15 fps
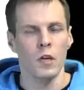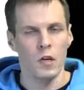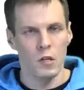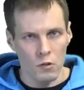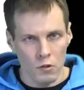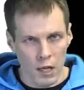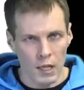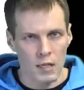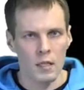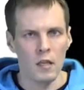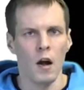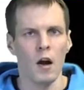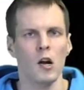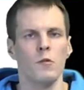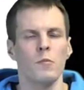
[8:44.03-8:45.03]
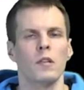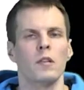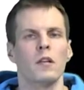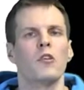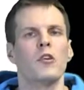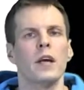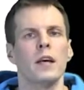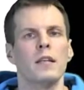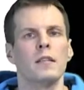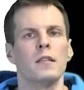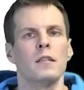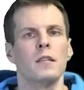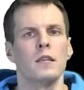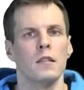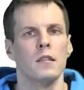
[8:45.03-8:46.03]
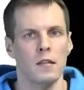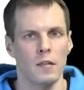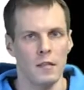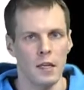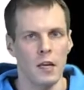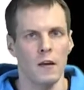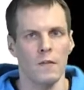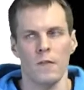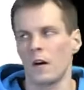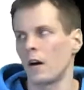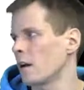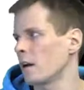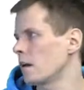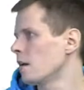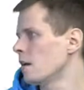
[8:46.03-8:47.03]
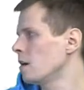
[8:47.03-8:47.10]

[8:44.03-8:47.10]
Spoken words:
So that's the argument against the CFI